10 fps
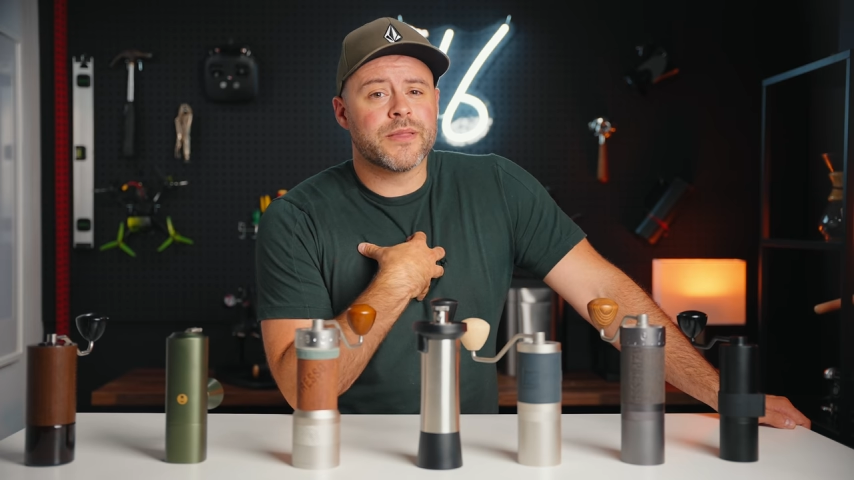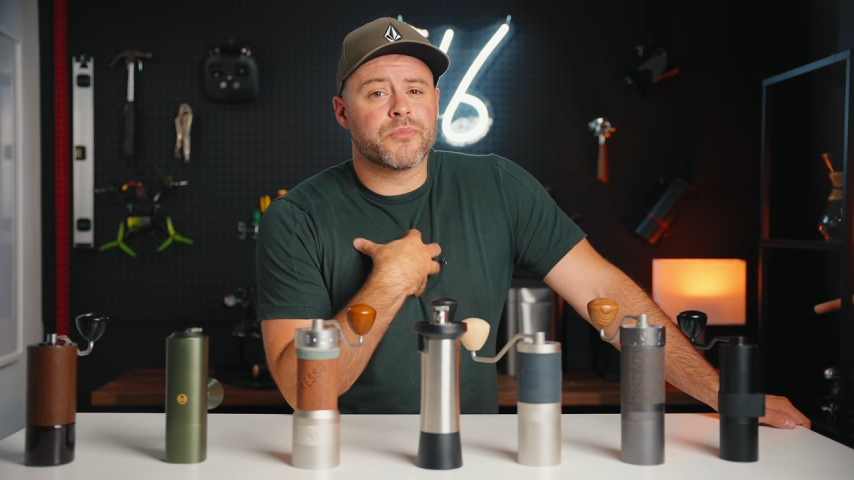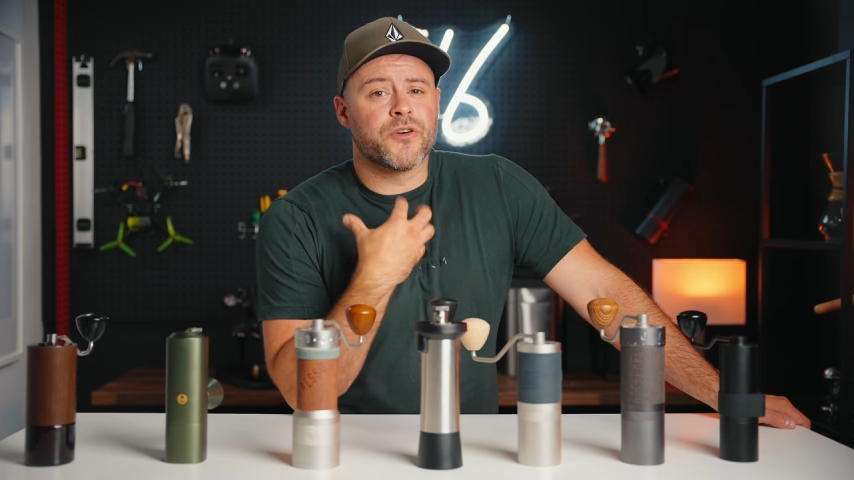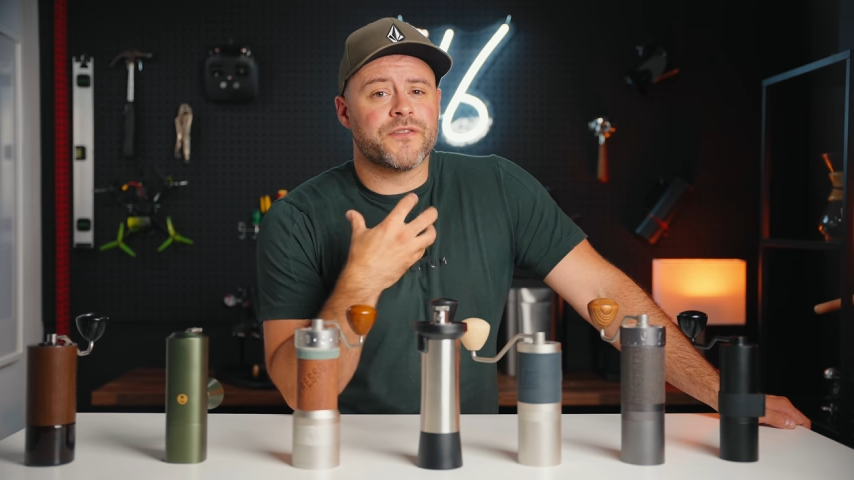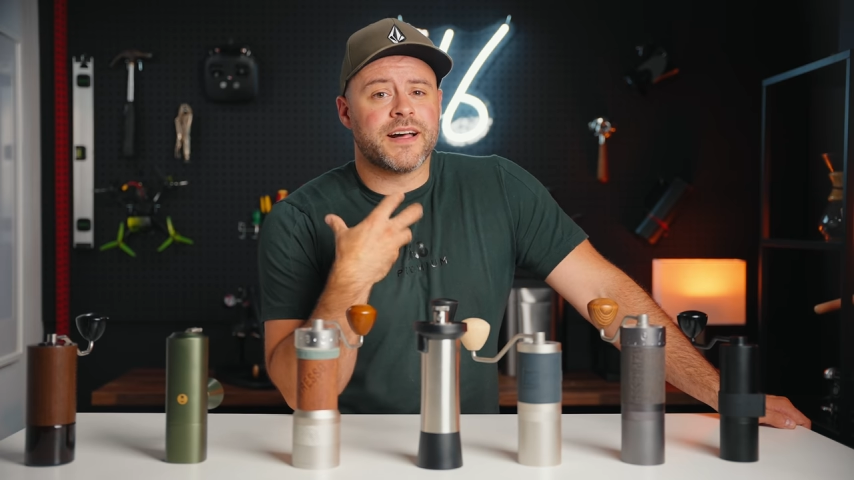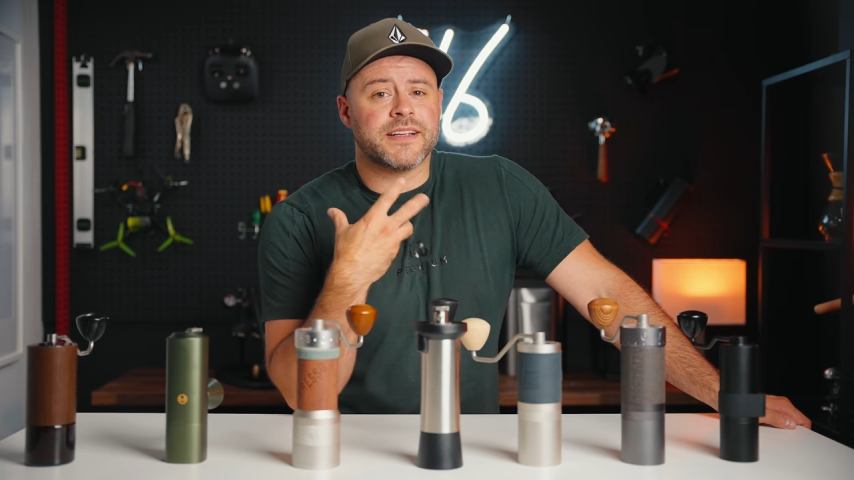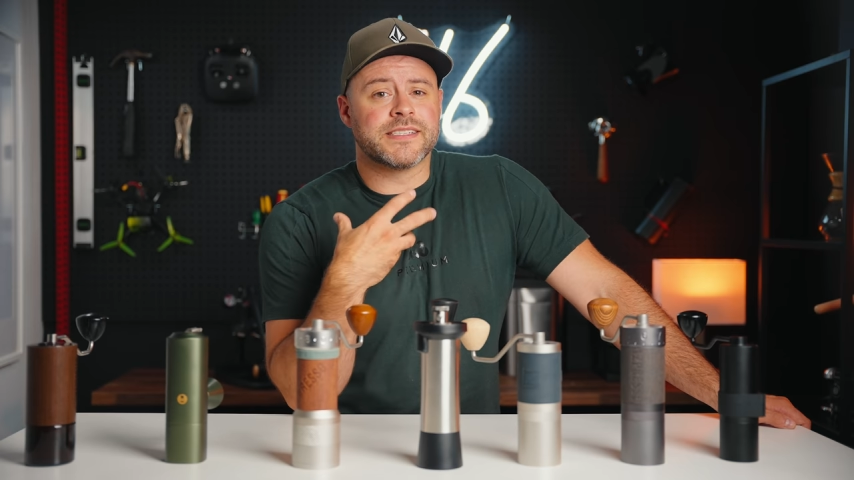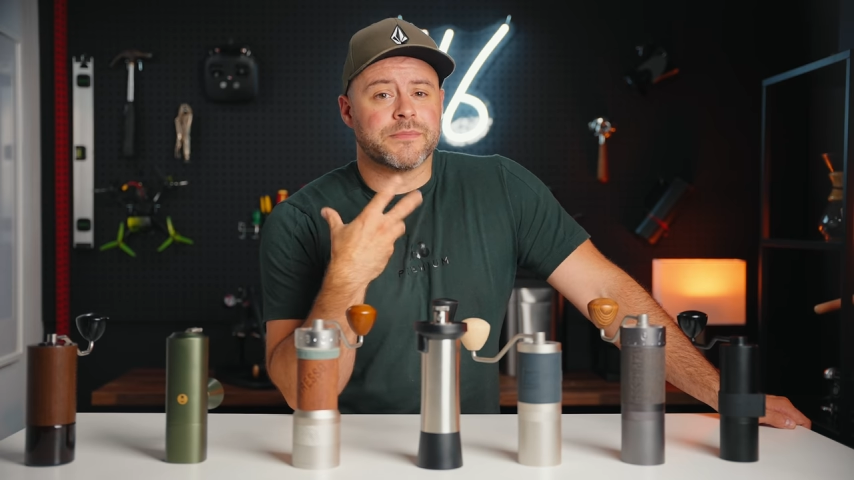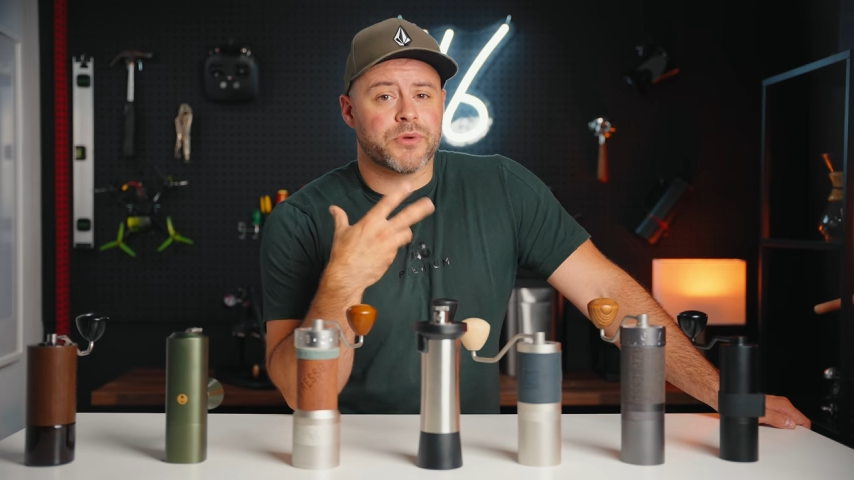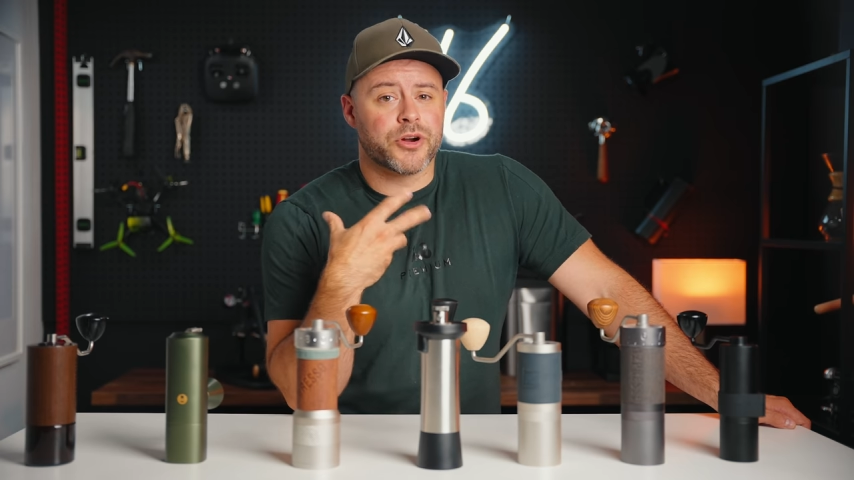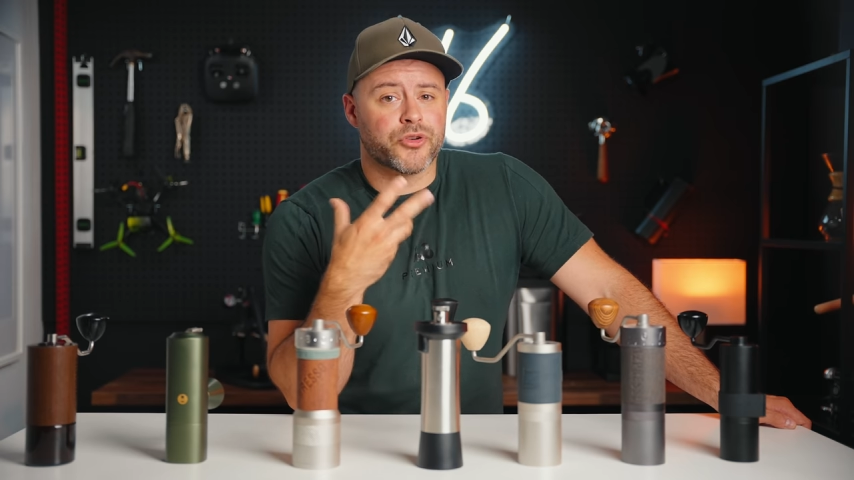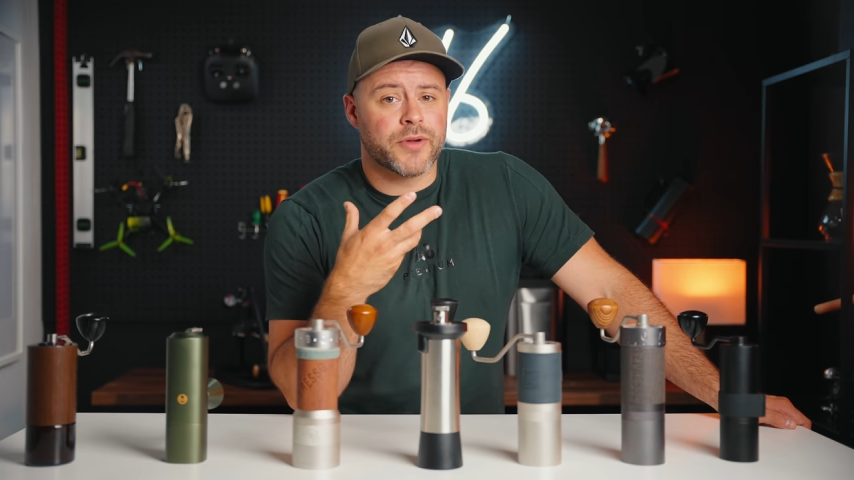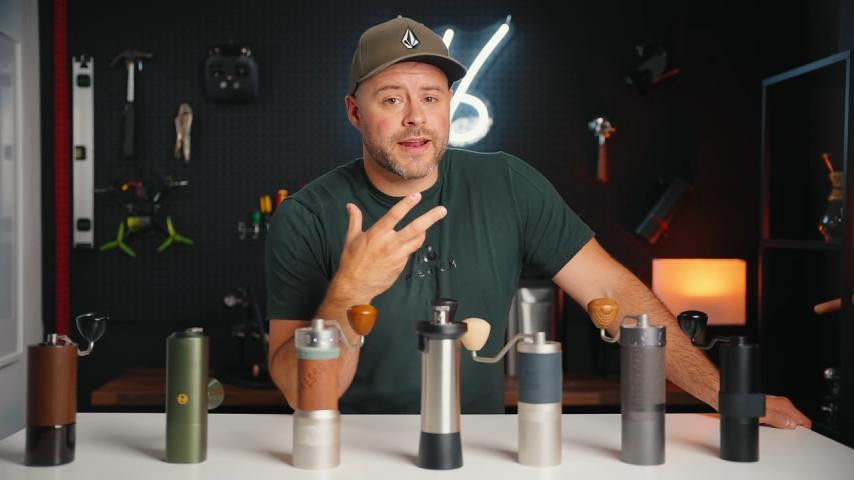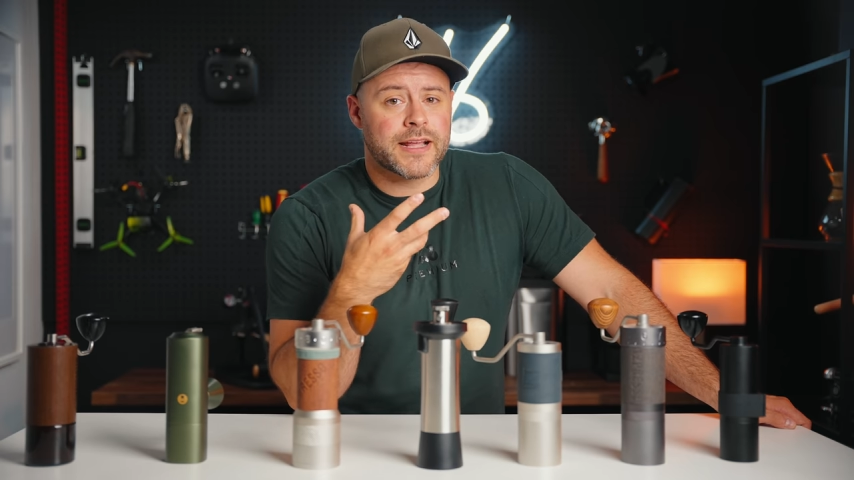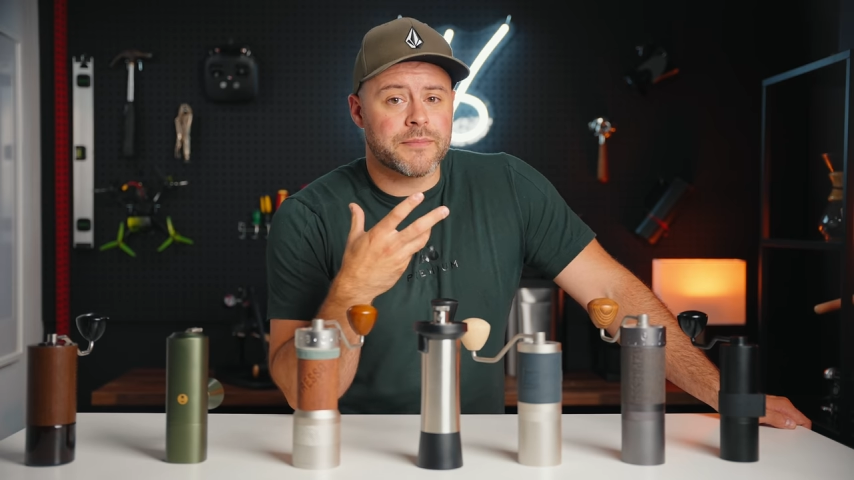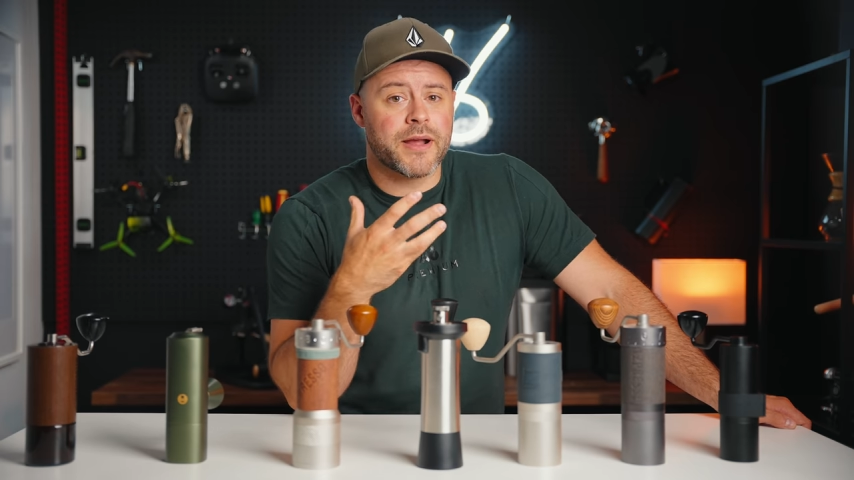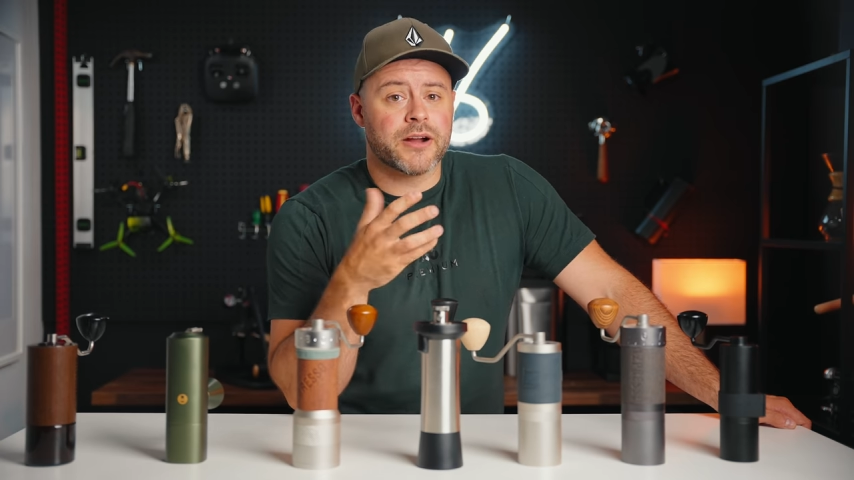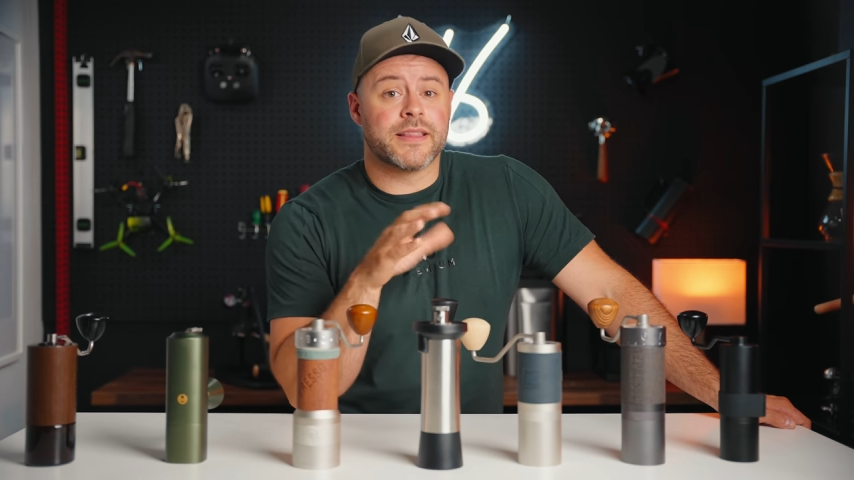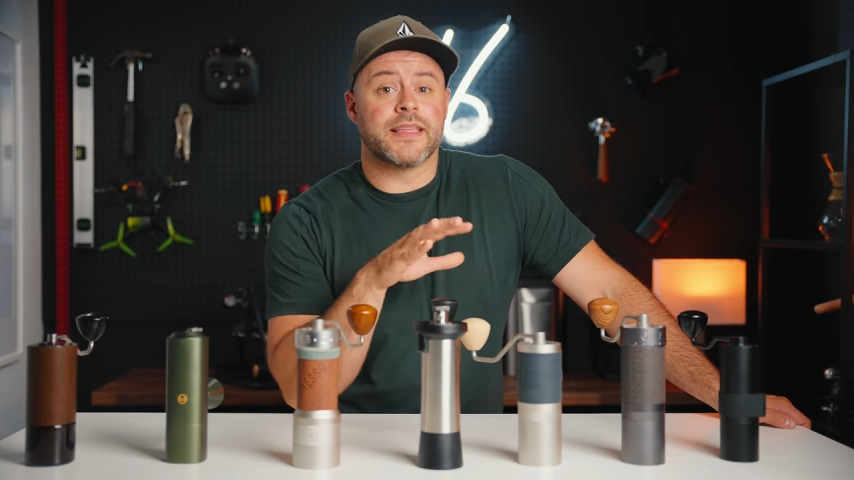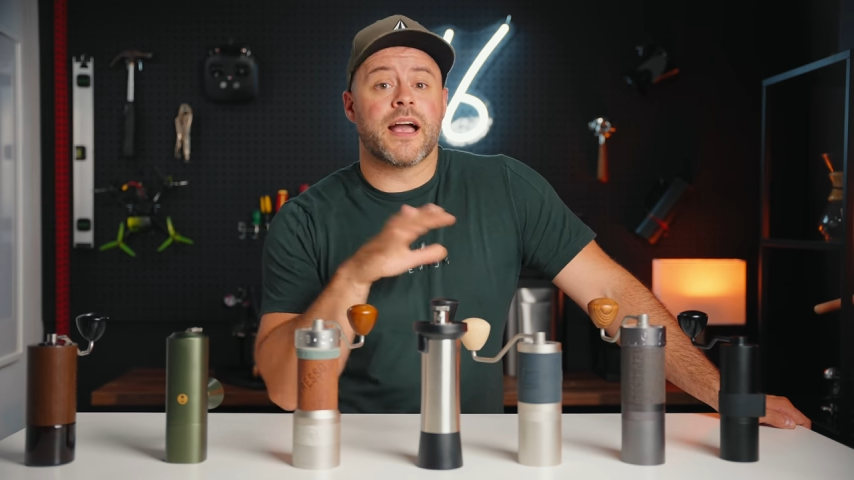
profiles the burr created compared to the